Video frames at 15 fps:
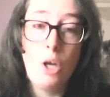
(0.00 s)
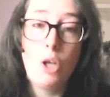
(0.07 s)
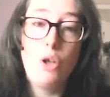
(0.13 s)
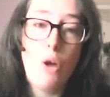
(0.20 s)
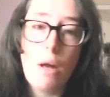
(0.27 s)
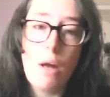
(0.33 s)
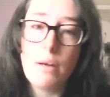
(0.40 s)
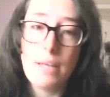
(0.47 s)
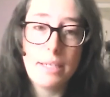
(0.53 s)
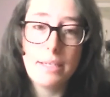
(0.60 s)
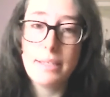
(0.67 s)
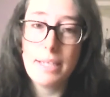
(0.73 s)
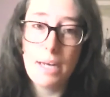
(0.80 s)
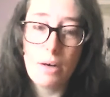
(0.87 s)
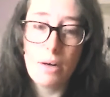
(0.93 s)
Not
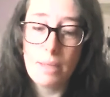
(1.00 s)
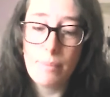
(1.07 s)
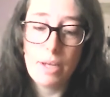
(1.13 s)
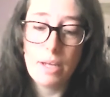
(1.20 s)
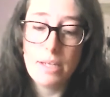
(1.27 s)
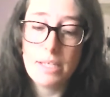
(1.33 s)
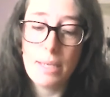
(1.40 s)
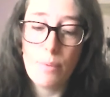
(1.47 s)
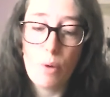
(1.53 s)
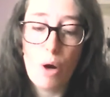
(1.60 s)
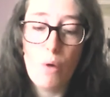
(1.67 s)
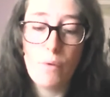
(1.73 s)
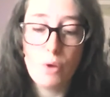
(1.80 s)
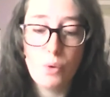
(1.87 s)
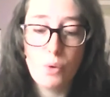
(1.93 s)
necessarily because they were
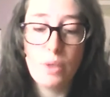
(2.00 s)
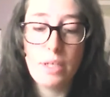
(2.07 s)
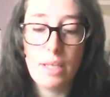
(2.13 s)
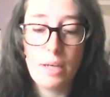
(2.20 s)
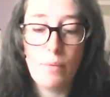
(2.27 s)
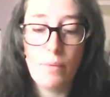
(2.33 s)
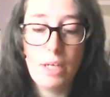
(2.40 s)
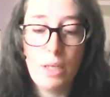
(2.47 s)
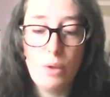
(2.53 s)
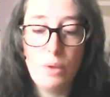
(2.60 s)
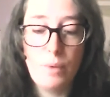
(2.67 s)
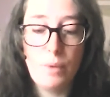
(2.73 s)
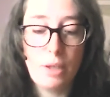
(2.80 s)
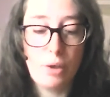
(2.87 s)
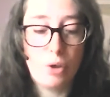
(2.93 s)
overjoyed at their
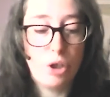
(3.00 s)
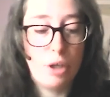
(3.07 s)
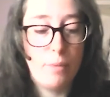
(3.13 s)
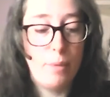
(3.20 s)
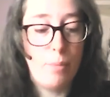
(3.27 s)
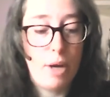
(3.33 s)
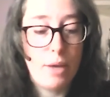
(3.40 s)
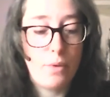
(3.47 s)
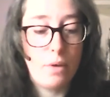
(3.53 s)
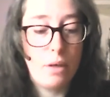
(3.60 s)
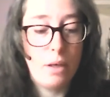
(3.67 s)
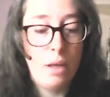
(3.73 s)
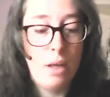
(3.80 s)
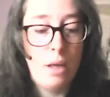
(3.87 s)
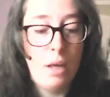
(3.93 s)
reunion with their German
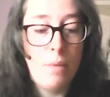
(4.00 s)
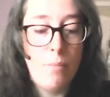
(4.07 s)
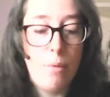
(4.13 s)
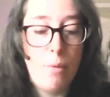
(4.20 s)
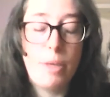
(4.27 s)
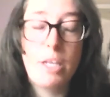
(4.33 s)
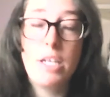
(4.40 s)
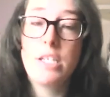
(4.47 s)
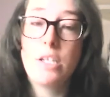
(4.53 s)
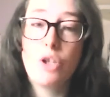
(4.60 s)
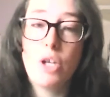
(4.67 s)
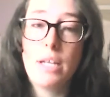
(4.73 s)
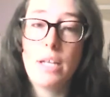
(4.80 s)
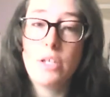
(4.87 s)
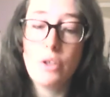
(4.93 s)
brethren, but because the
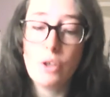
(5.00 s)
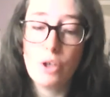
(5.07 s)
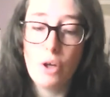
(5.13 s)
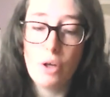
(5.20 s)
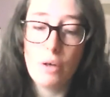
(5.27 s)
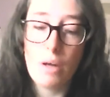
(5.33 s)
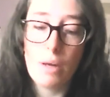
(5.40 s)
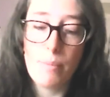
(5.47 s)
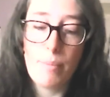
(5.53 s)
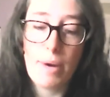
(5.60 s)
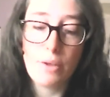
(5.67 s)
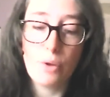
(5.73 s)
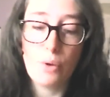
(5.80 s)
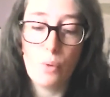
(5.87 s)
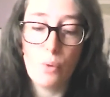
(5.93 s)
Chancellor could not
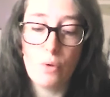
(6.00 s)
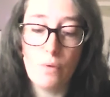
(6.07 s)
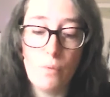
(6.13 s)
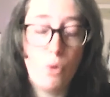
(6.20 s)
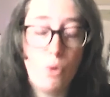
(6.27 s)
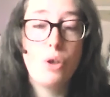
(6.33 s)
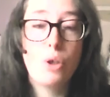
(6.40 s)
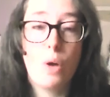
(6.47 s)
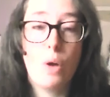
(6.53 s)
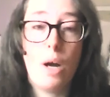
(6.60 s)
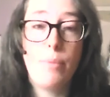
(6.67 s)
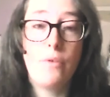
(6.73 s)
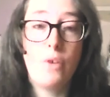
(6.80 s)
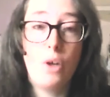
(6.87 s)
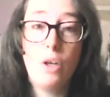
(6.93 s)
bear the thought of one
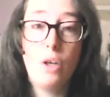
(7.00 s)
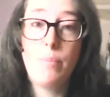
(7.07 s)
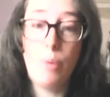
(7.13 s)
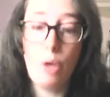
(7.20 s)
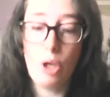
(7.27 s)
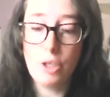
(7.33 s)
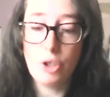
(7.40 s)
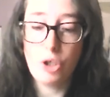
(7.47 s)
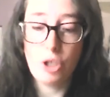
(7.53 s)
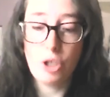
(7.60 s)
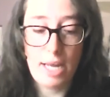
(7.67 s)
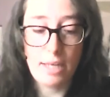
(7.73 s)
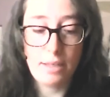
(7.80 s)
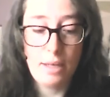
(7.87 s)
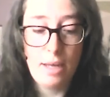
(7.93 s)
drop of good blood
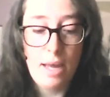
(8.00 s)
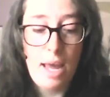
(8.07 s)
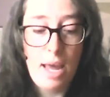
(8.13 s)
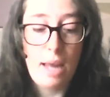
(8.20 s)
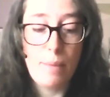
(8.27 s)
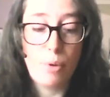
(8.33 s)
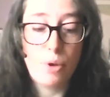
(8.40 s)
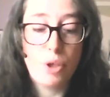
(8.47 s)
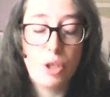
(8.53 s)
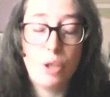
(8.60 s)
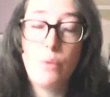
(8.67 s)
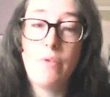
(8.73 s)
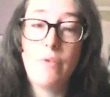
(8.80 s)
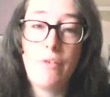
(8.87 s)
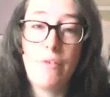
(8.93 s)
shed in pursuit
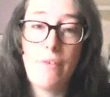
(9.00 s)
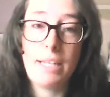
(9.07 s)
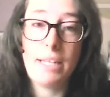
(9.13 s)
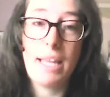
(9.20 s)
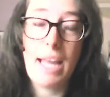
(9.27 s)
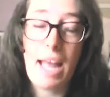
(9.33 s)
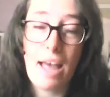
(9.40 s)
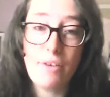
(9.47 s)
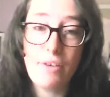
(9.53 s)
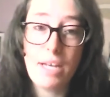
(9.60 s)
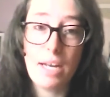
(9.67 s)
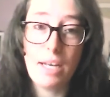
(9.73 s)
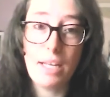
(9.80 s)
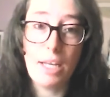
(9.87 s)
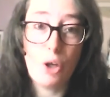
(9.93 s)
of a fight they
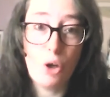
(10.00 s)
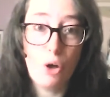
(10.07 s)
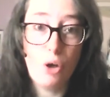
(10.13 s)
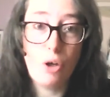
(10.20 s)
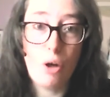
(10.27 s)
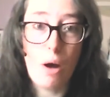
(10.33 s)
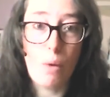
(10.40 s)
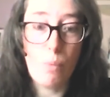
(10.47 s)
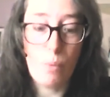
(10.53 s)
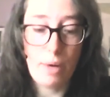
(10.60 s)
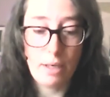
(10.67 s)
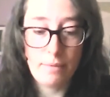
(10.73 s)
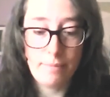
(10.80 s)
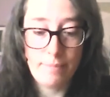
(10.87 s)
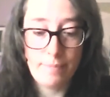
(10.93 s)
evidently could not
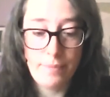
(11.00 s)
win.